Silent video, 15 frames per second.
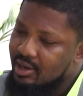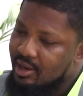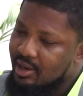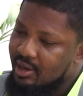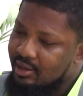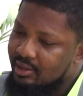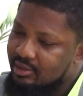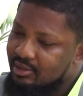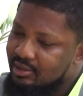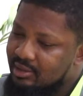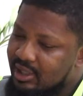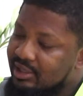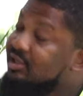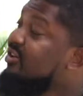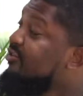And
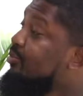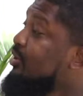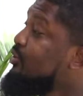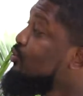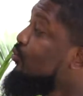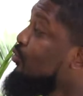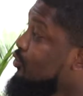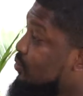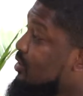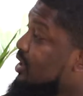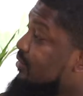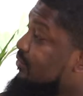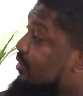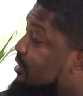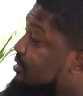that gives birth to what we
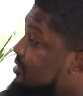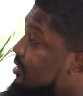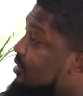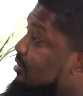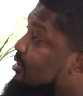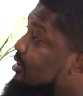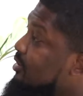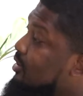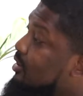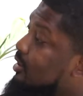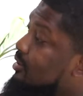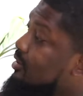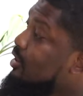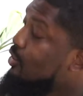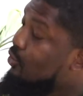have right here,
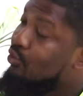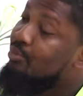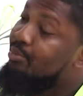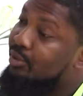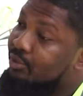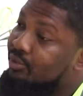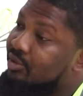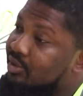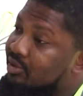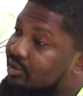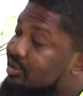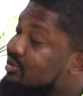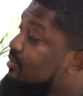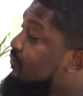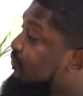an eco building.
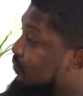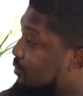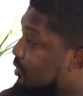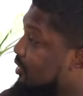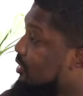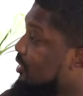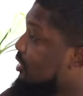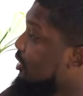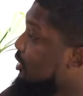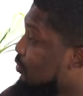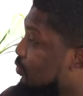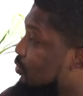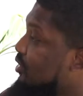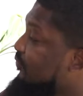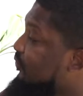This is a fully
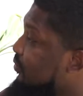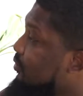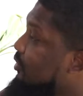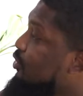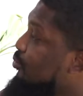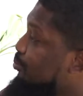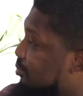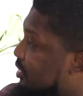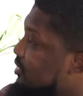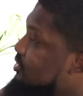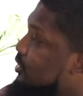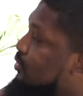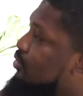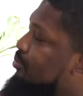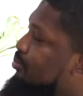eco, a complete
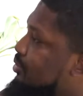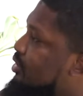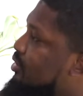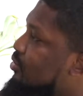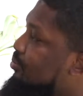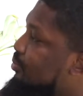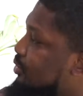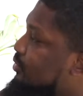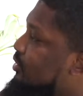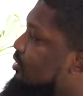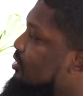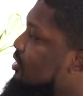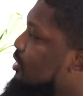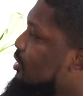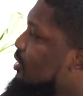eco
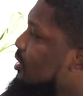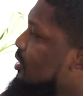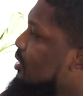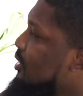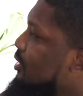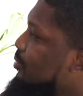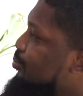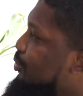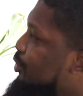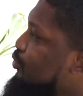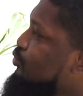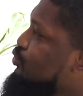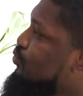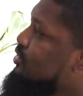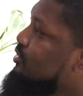building
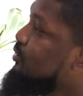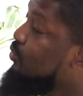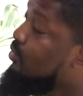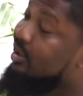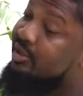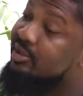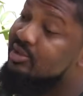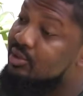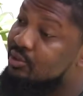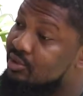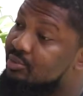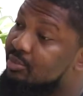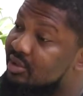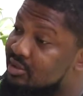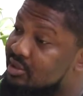built with locally
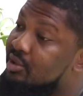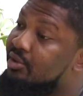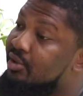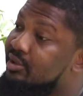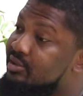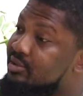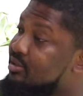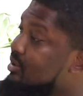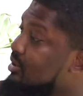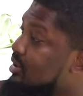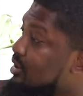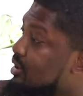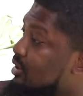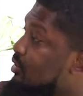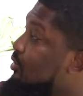sourced materials.
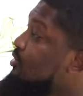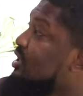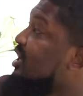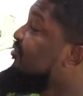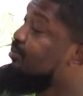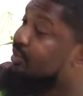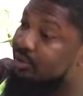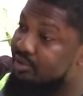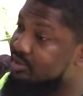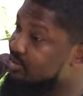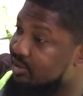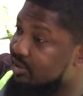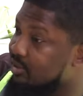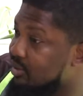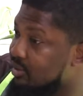You don't have blocks
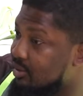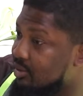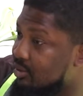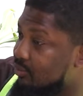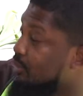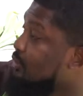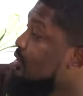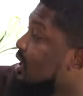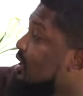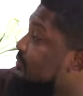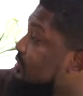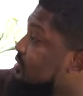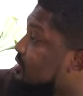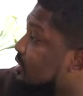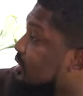here. What you have
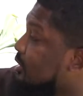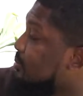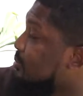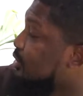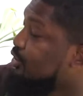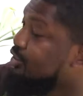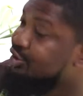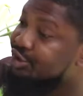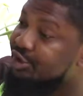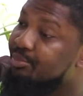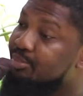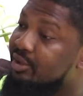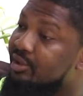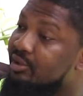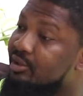is
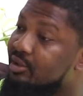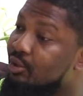shipping